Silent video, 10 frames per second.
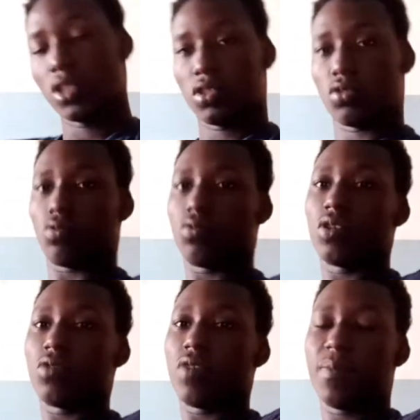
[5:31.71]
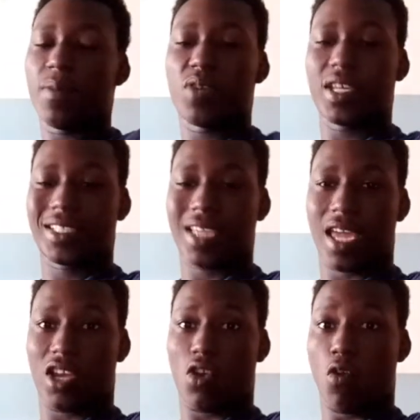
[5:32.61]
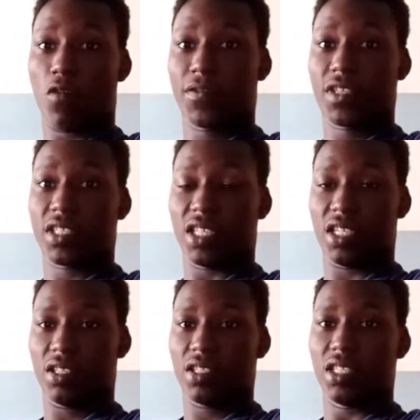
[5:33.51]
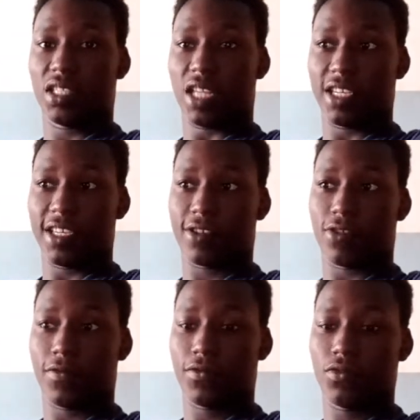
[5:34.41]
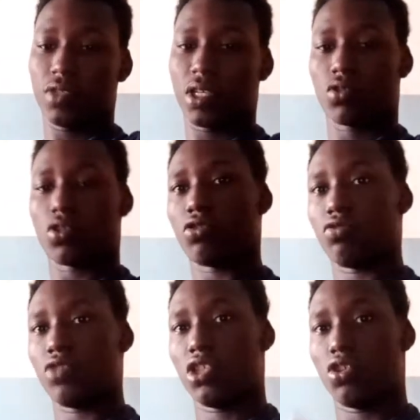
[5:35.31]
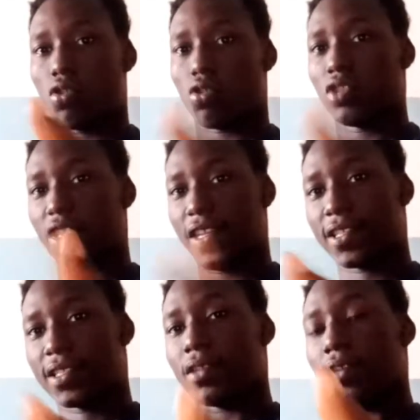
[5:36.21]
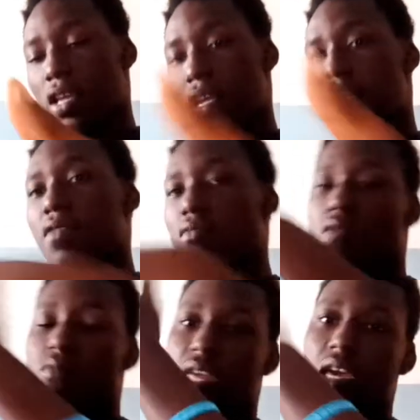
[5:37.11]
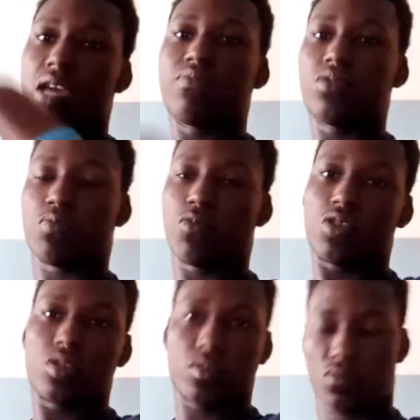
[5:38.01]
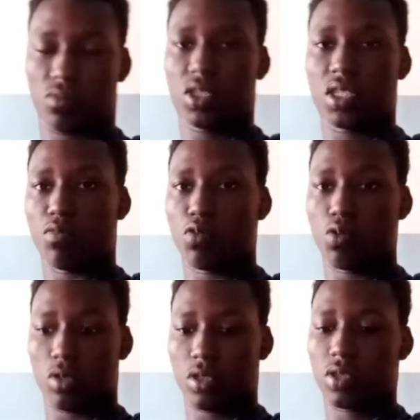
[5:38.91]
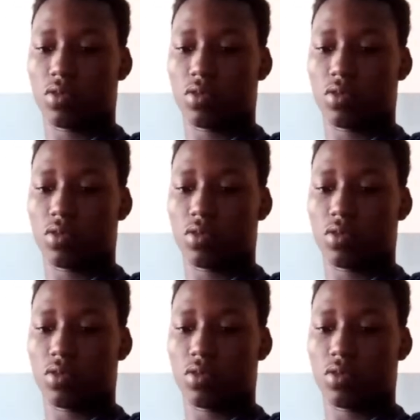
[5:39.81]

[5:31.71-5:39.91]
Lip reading: So when people get engulfed in it and they are confused, they could just read your context. And but me, I put more simple quotes.